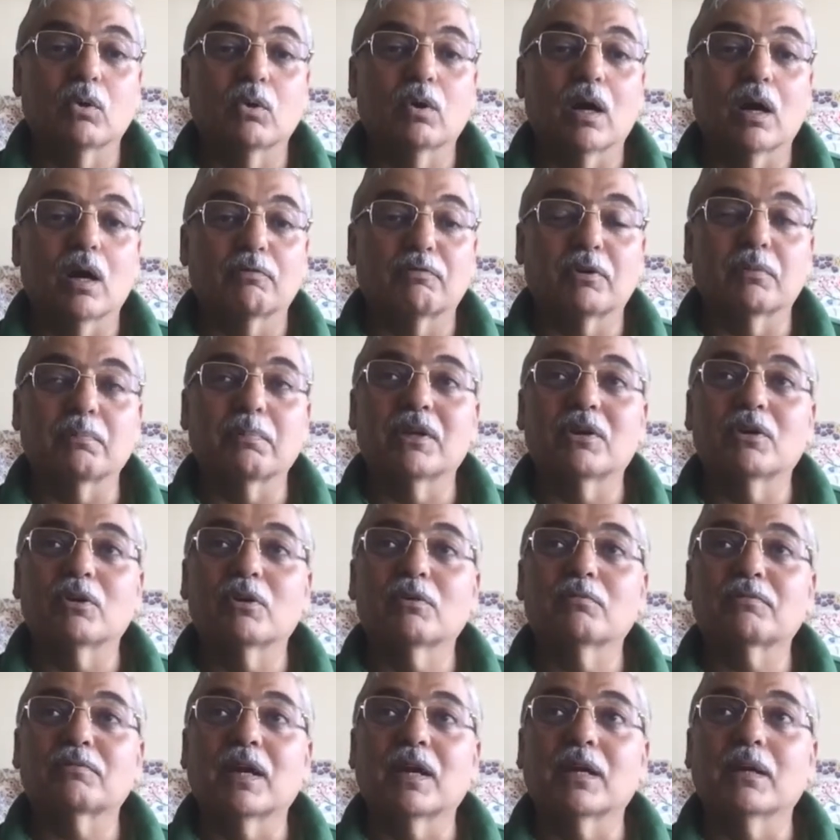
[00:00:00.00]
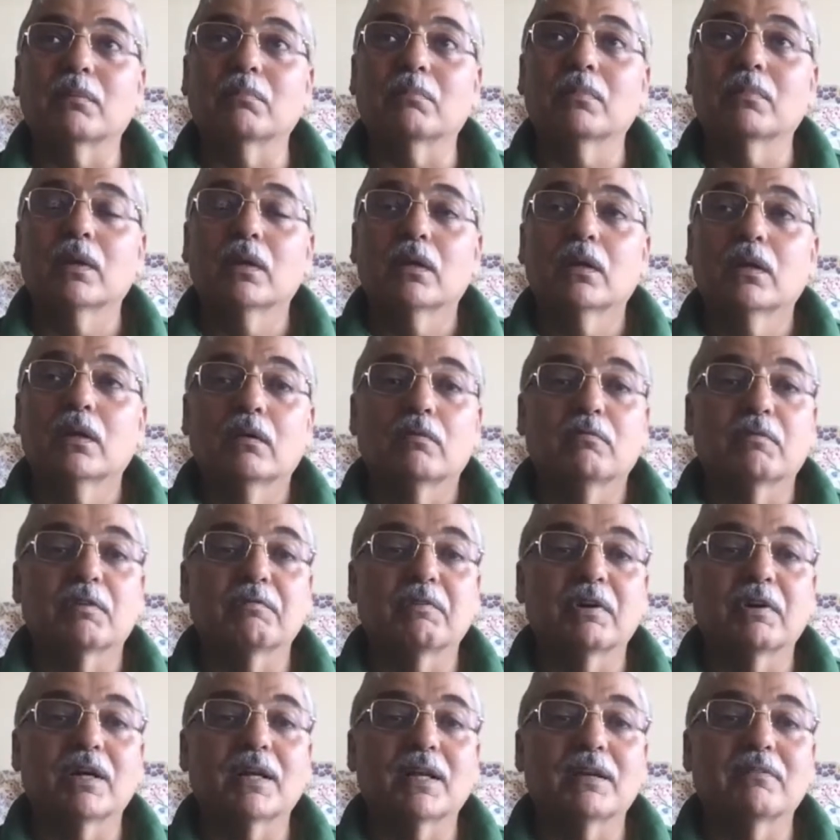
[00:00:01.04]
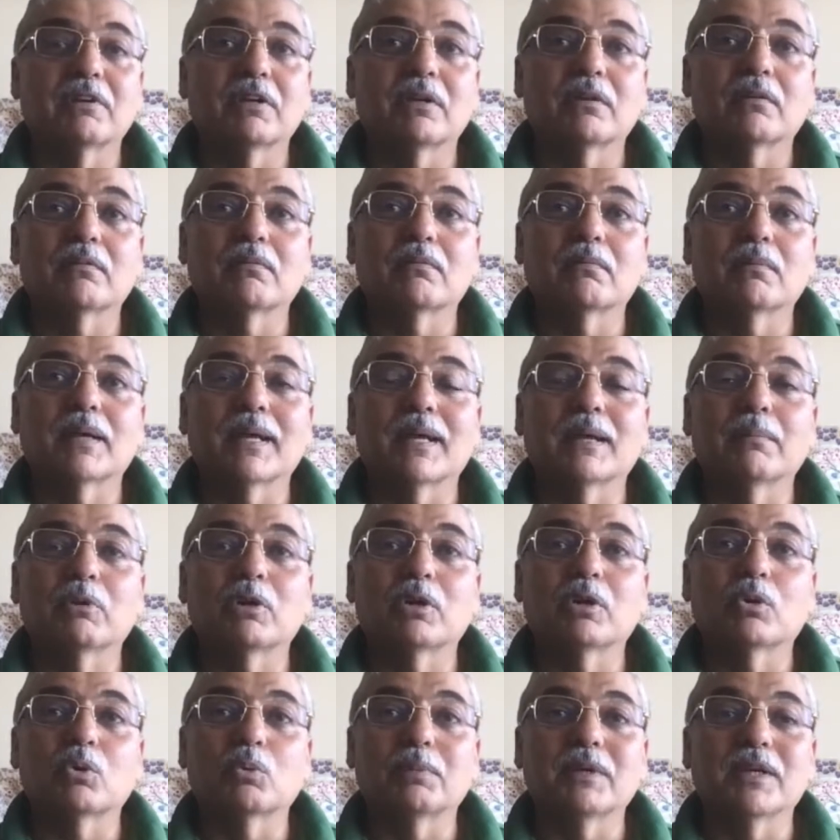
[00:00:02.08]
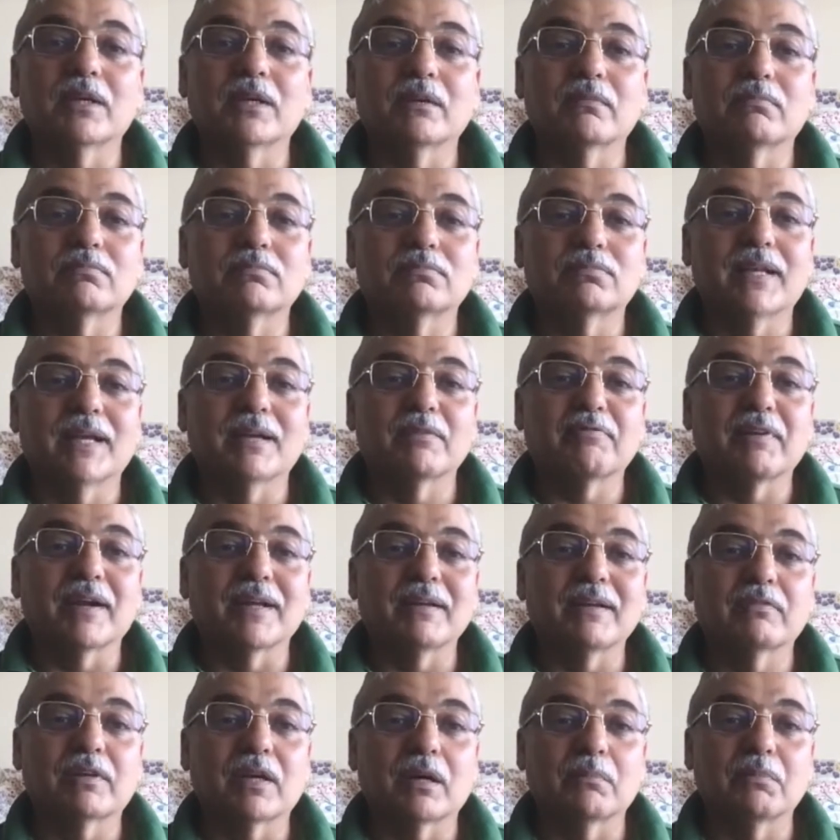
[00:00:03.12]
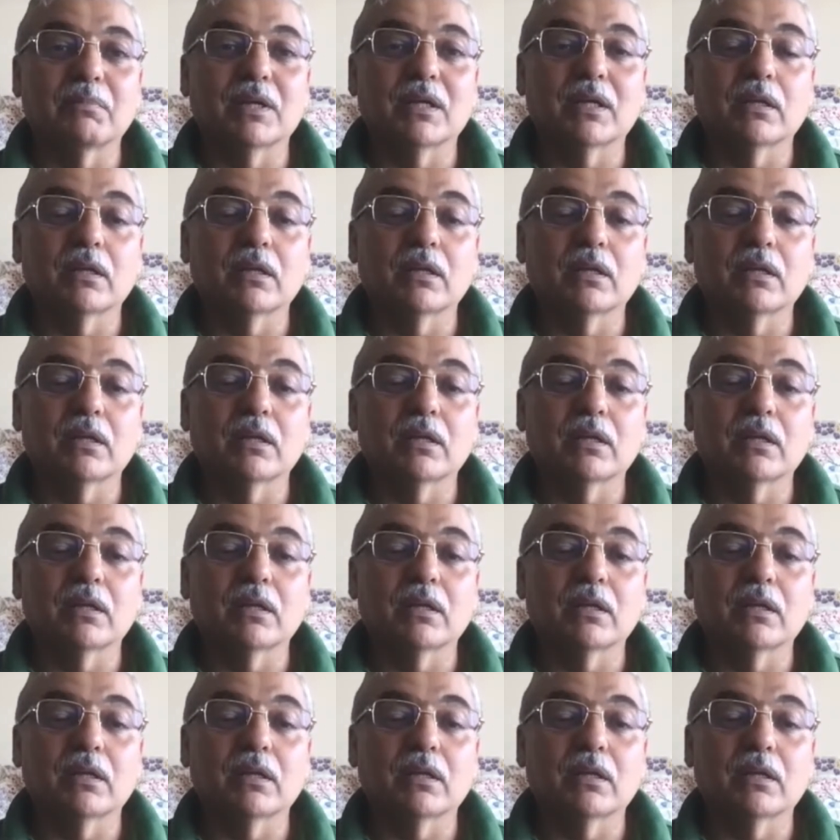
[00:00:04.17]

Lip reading: After a period of time, we weren't even able to be day 5 company,